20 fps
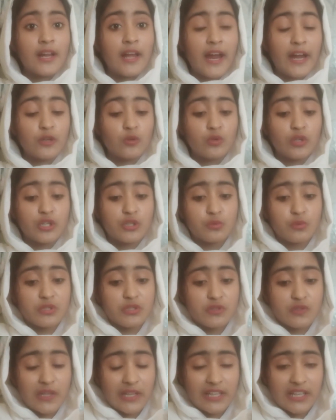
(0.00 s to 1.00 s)
and you need
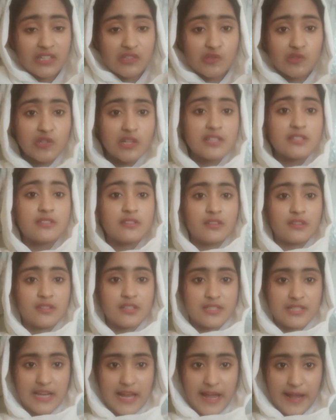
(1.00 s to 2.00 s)
to take interest in
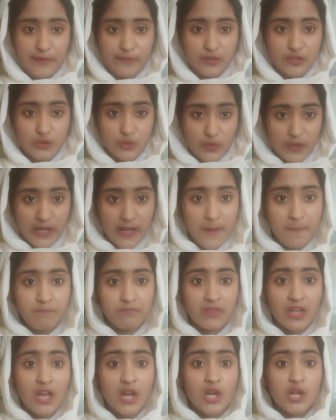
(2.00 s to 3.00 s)
this language.
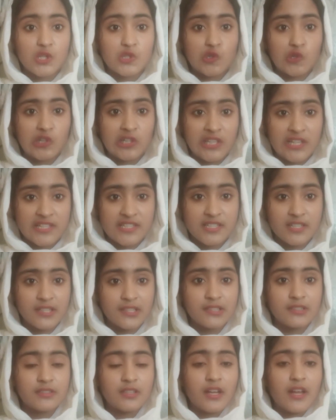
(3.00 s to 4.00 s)
Okay, so
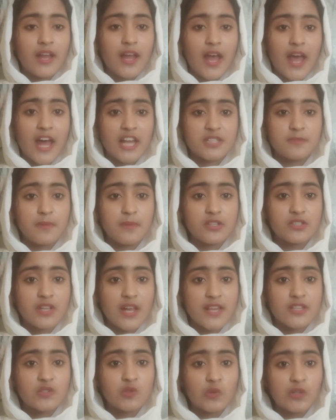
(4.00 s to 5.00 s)
listen. As much
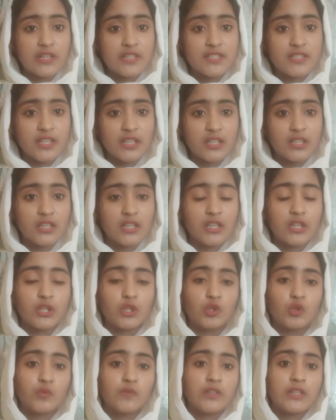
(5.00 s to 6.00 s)
as you listen,
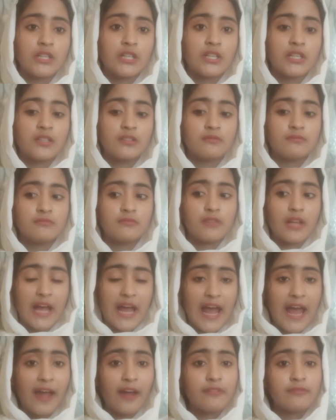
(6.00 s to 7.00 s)
you will
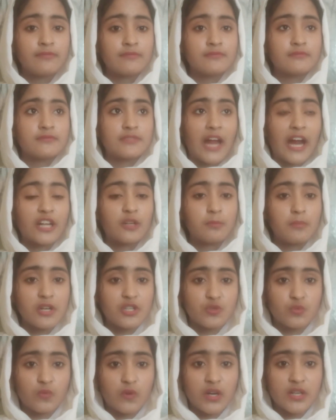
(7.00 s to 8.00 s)
have that
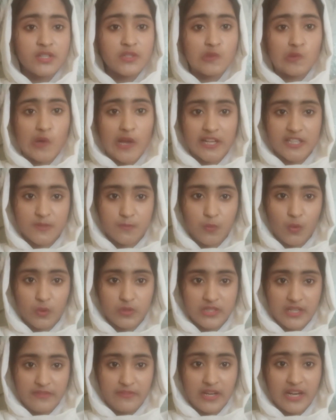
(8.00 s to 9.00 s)
much words to
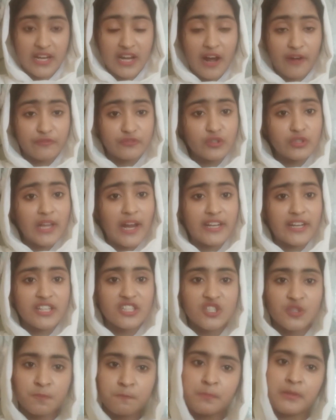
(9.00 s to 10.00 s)
expose ever, and after
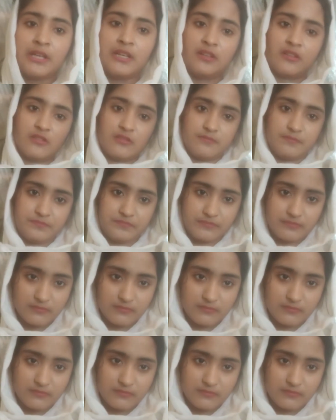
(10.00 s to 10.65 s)
that speak.